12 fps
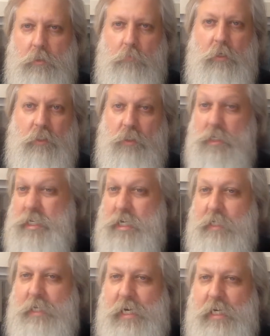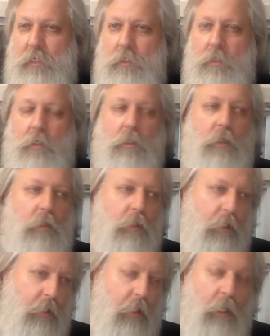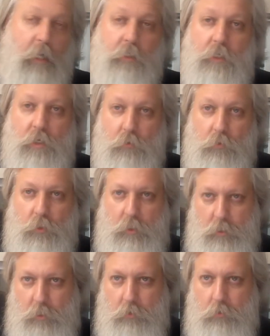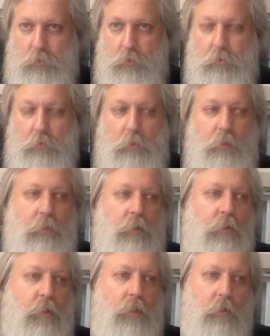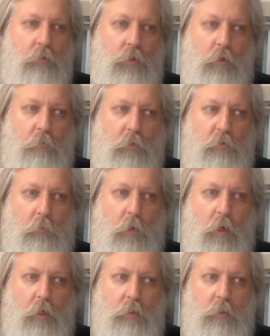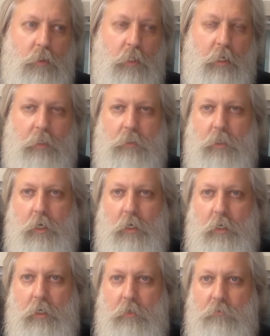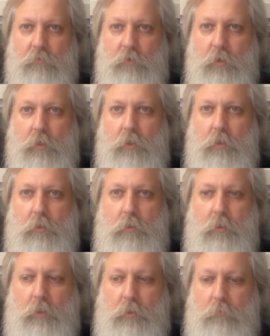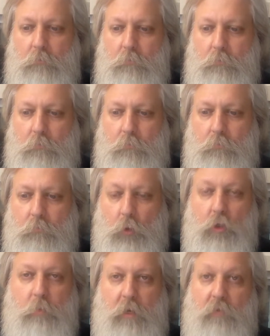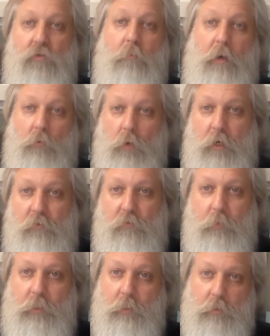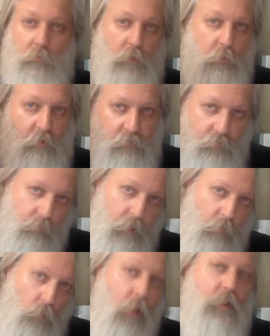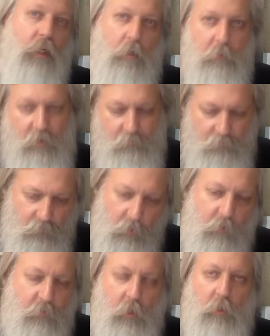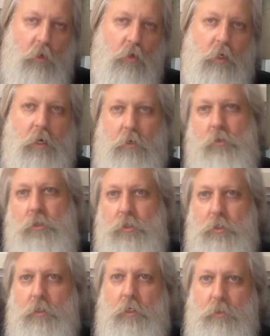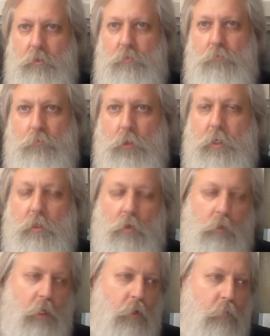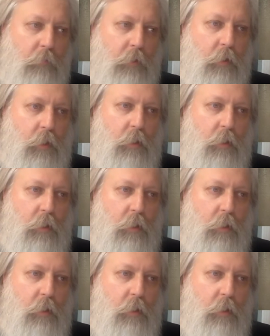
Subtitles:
of smells nutty, and I like to use those. Those are both products that I have learned about through my wife, because my wife at one time had very, very long hair. She still has pretty long hair, but